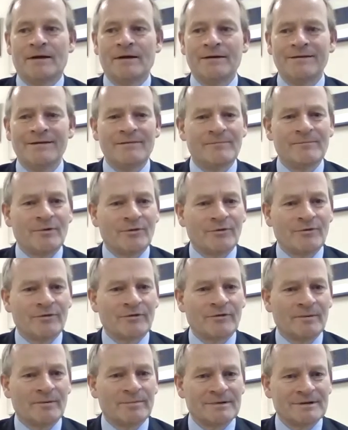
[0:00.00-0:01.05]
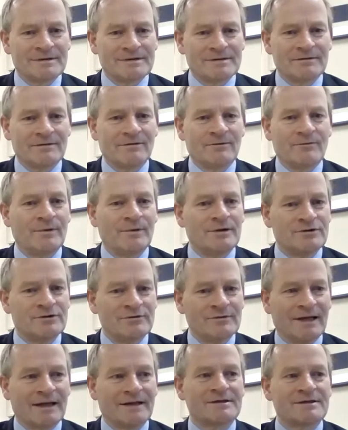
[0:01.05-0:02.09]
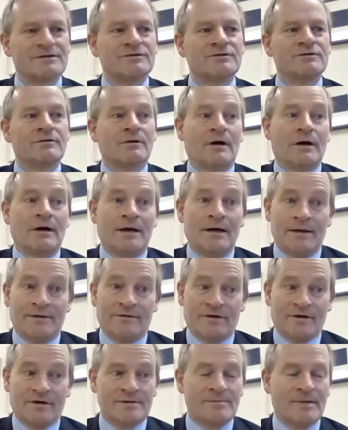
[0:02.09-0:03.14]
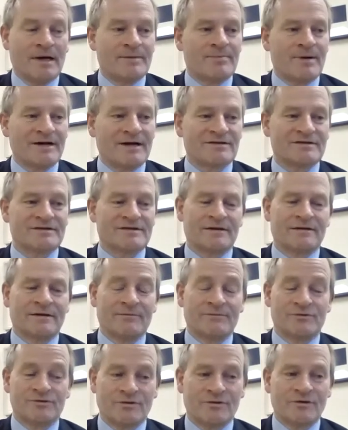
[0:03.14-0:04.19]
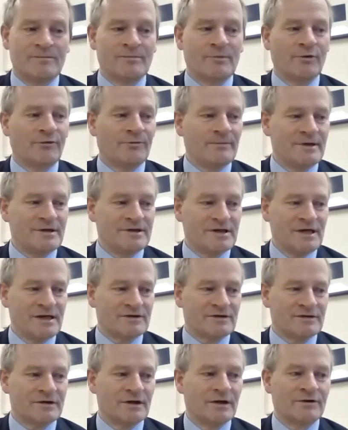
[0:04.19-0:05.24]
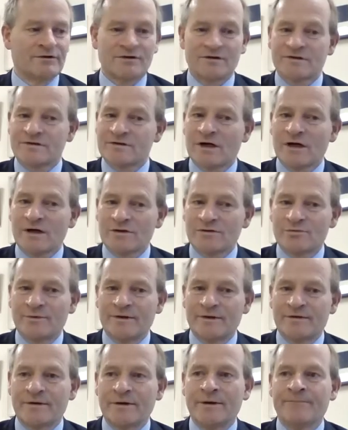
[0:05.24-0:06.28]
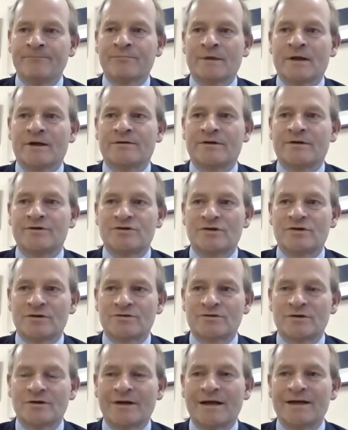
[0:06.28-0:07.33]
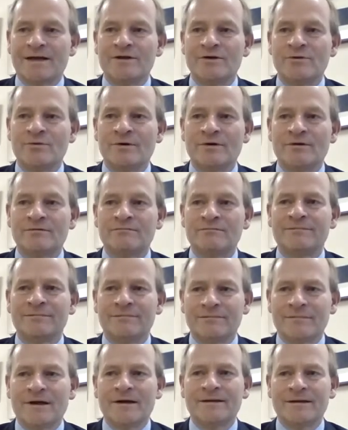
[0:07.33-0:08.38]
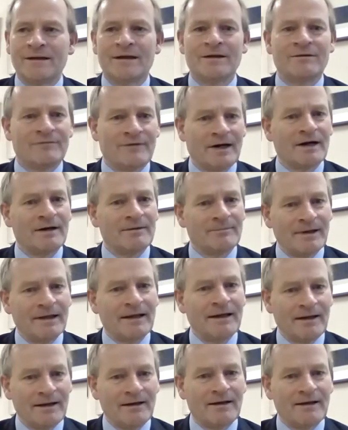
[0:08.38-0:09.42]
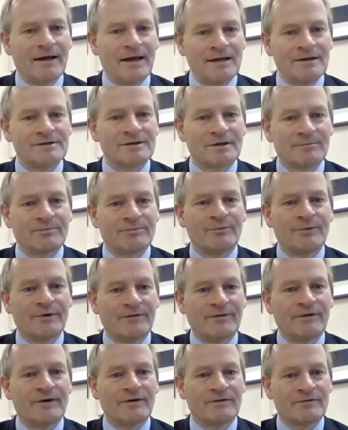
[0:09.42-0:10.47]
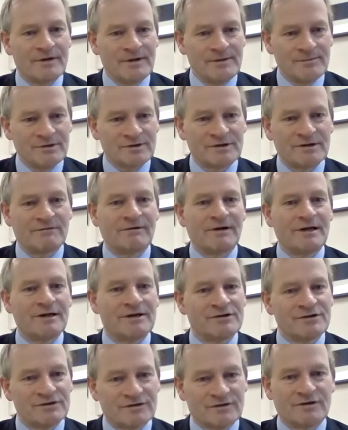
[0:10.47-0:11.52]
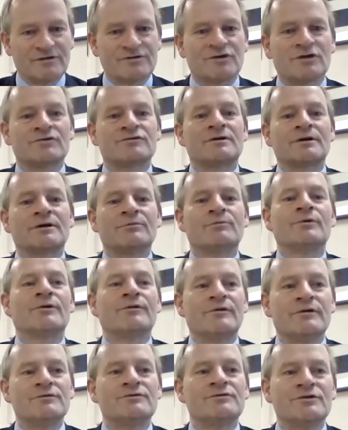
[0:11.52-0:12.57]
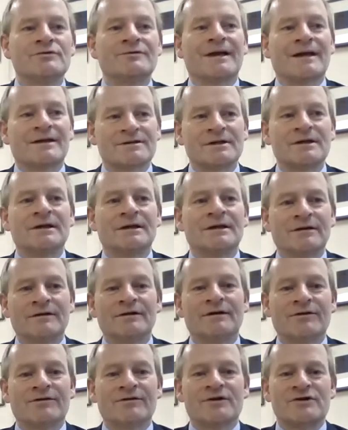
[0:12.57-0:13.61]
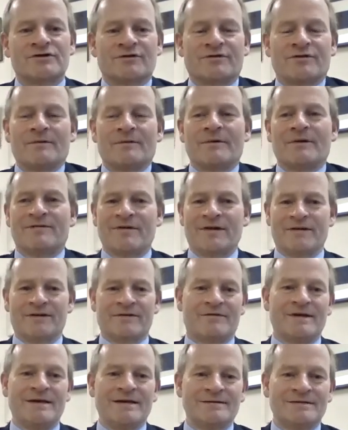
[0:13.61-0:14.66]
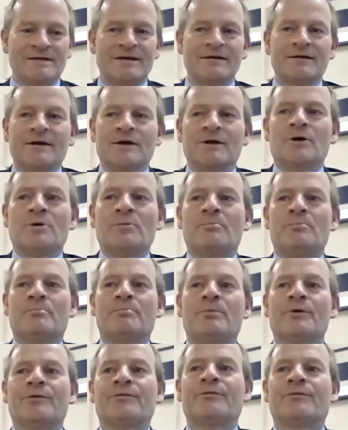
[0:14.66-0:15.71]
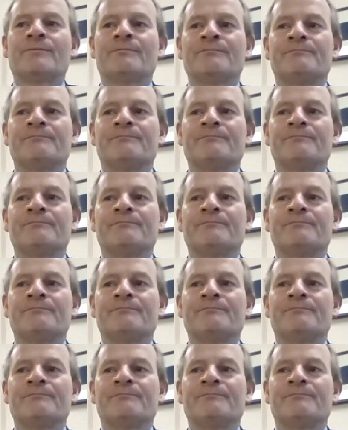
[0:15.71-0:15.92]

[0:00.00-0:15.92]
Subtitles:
I think most couples will do that. And it's certainly my practice, as I'm sure of most mediators, to start with the children, and you will, I think, invariably end up with an agreement in relation to the children. And once you do that, the other issues, I'm not saying they're easy, but